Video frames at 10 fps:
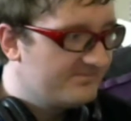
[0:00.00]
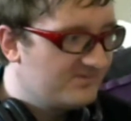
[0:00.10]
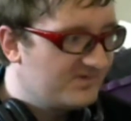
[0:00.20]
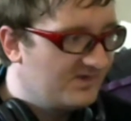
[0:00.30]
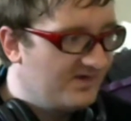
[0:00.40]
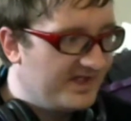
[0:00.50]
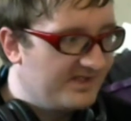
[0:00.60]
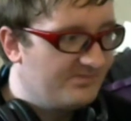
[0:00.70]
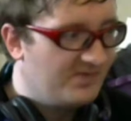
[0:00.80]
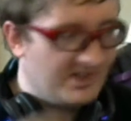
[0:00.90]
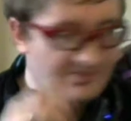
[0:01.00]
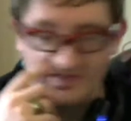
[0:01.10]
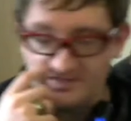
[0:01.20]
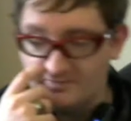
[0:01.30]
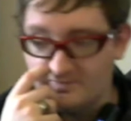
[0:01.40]
So I could
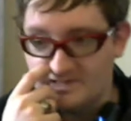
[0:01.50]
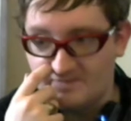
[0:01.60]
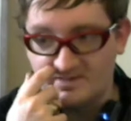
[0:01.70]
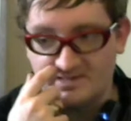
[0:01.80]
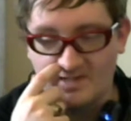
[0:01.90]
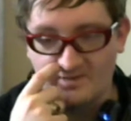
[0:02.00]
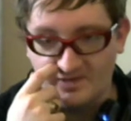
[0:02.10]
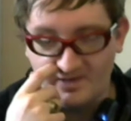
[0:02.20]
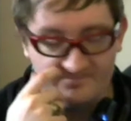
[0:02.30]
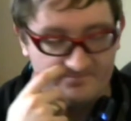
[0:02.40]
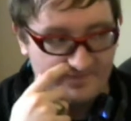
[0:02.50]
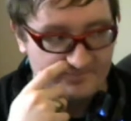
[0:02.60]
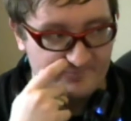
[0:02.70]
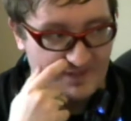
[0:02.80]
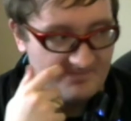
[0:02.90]
possibly do a separate title card
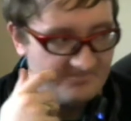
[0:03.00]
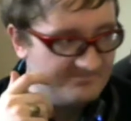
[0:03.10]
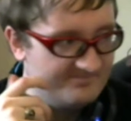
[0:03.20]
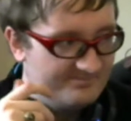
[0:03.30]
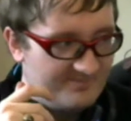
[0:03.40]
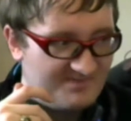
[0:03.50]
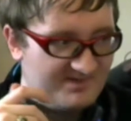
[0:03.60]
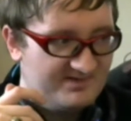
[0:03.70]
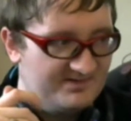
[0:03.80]
like frame, maybe.